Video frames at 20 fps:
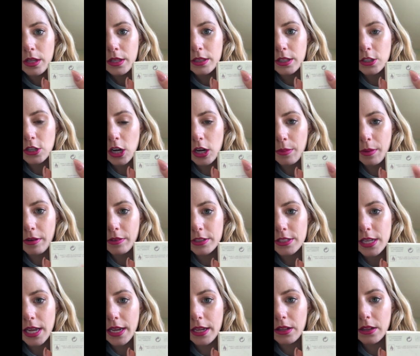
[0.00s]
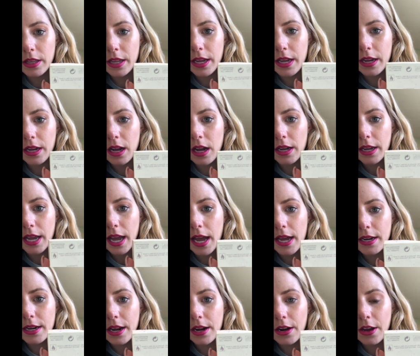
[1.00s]
They talk about recycling.
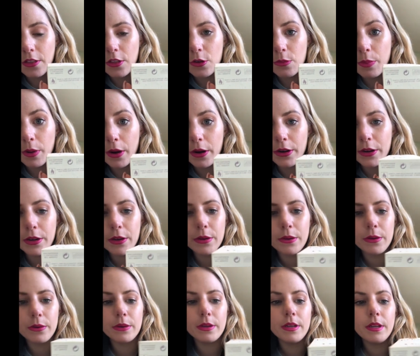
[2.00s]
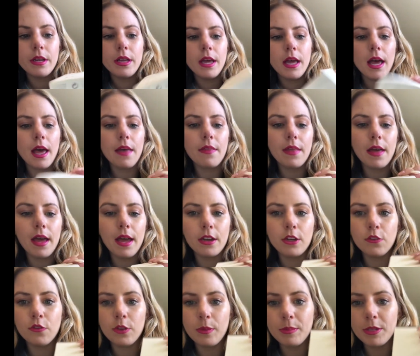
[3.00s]
Again, another barcode. And then
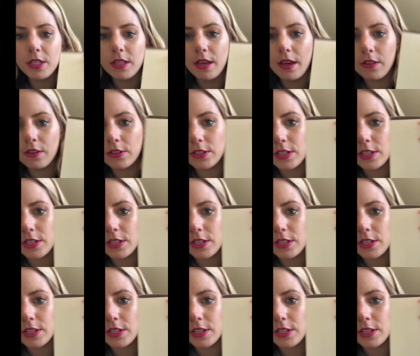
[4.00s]
you flip it to the other